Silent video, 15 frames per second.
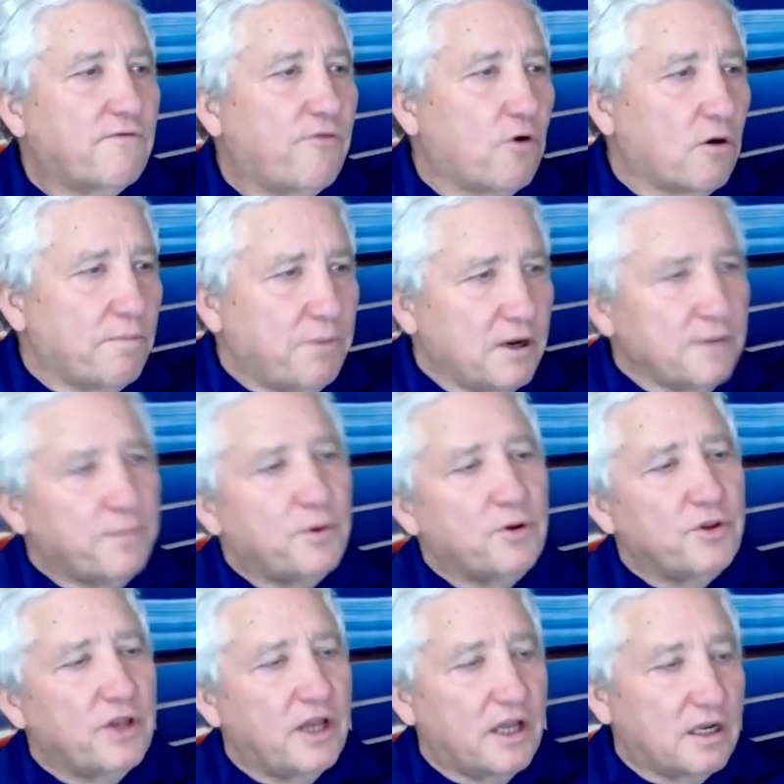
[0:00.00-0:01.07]
for
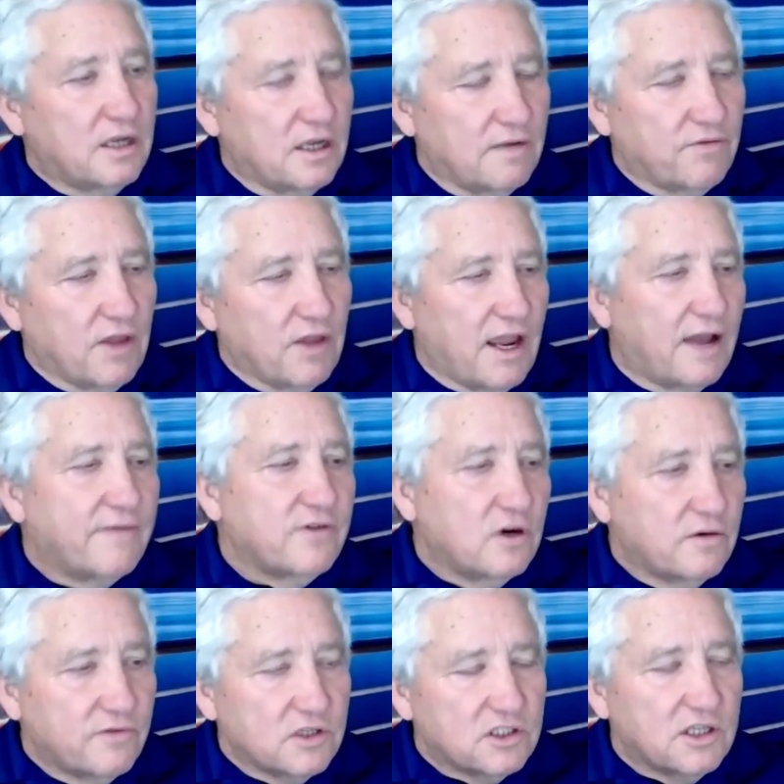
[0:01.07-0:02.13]
people that if they have
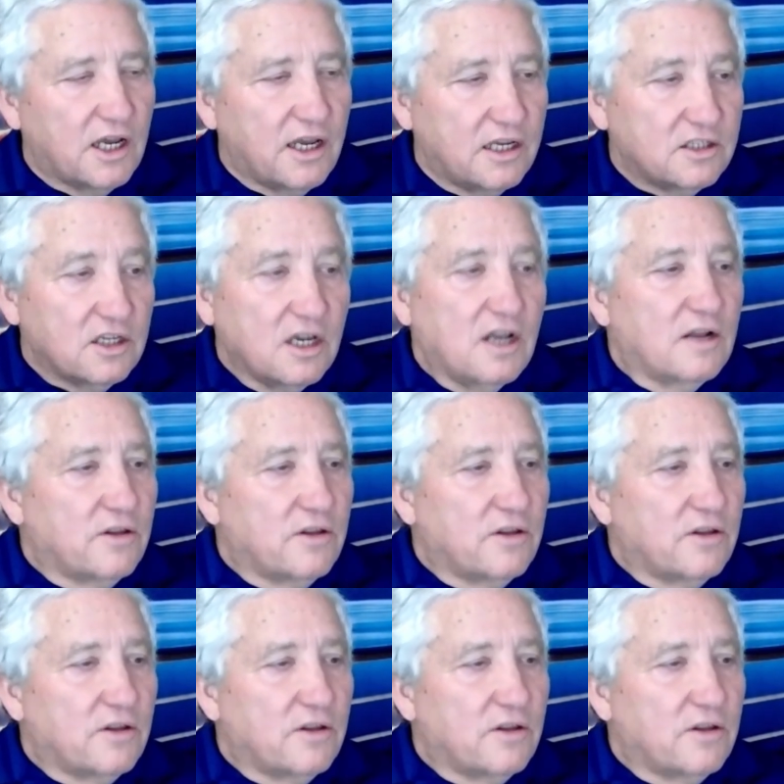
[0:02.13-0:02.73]
an oversize,